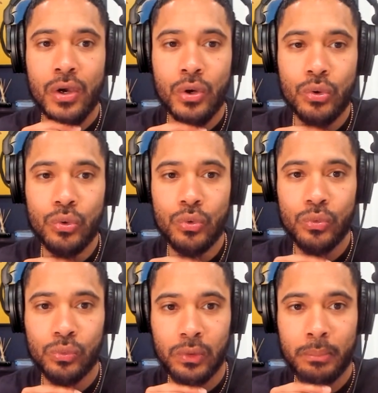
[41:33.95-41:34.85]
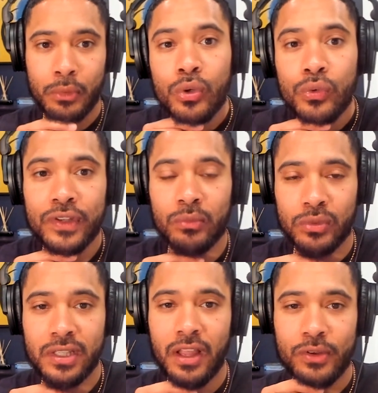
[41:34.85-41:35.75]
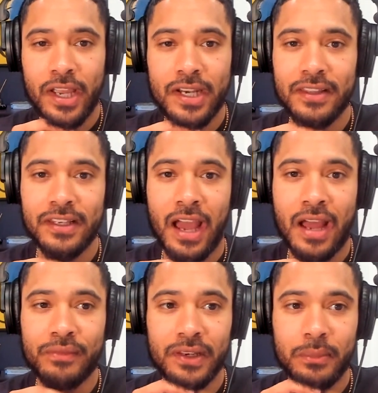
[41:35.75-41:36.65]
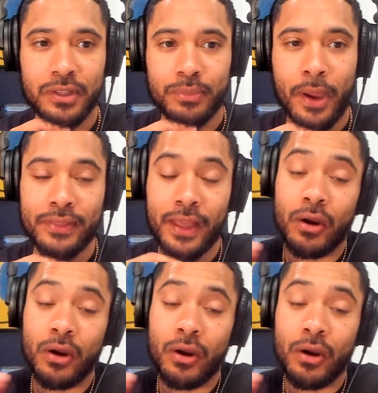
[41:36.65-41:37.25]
who removed and relocated the non-venomous python.